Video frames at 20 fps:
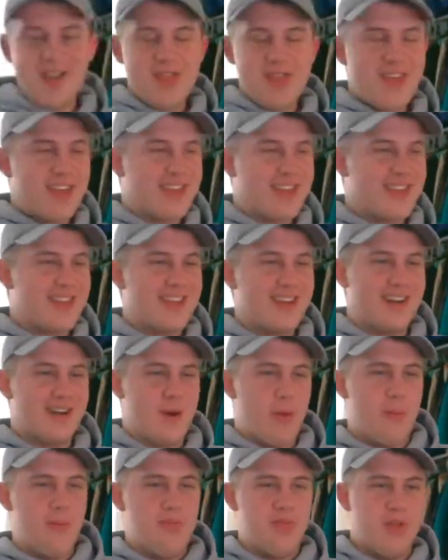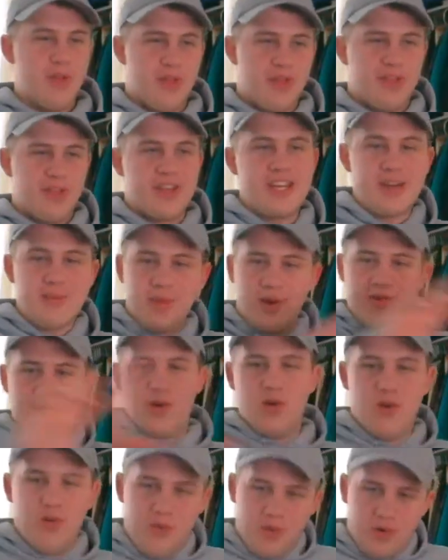think the theme of the
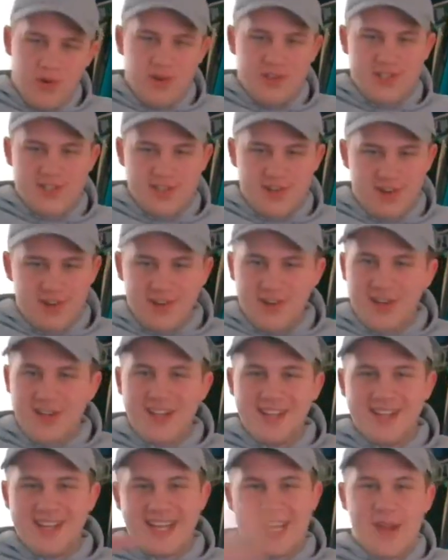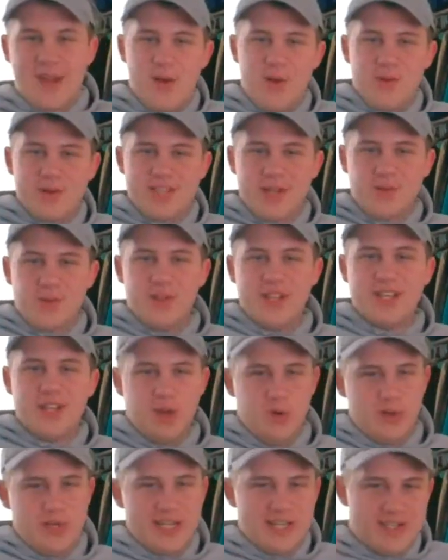overall song, like it was like really
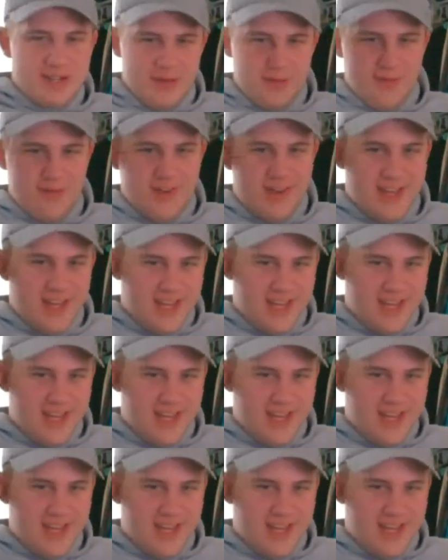cohesive.